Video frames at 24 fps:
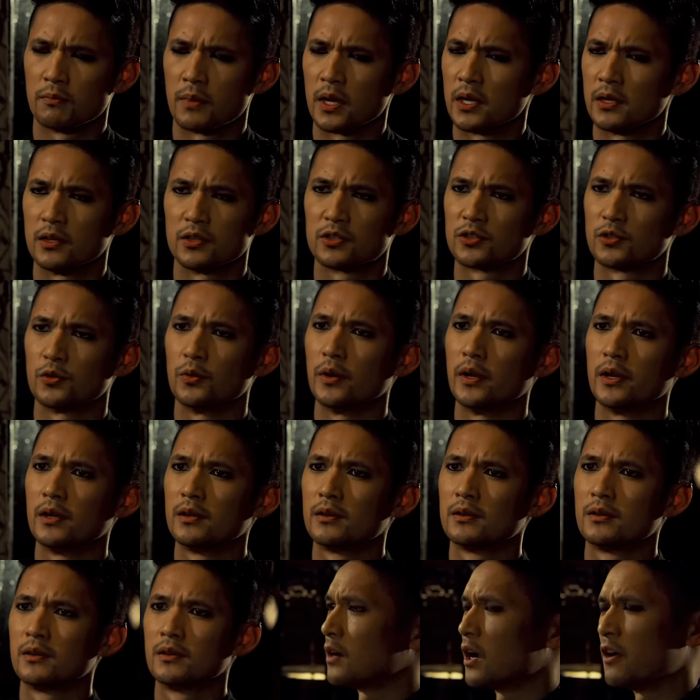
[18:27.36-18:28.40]
my history.
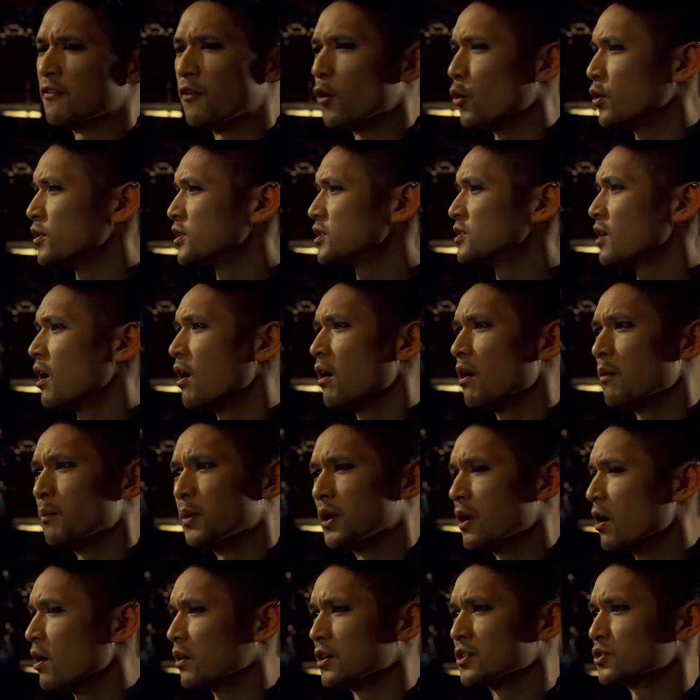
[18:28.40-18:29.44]
I've always
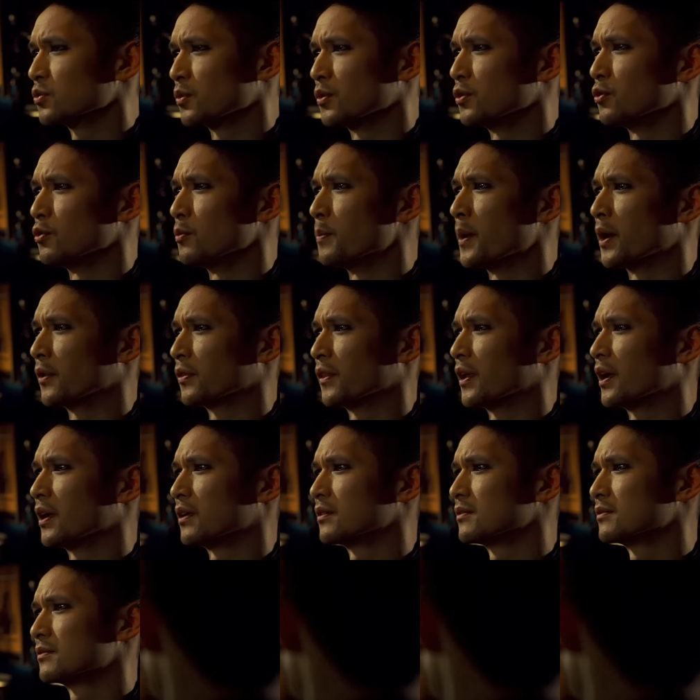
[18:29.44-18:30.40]
been honest with you about that.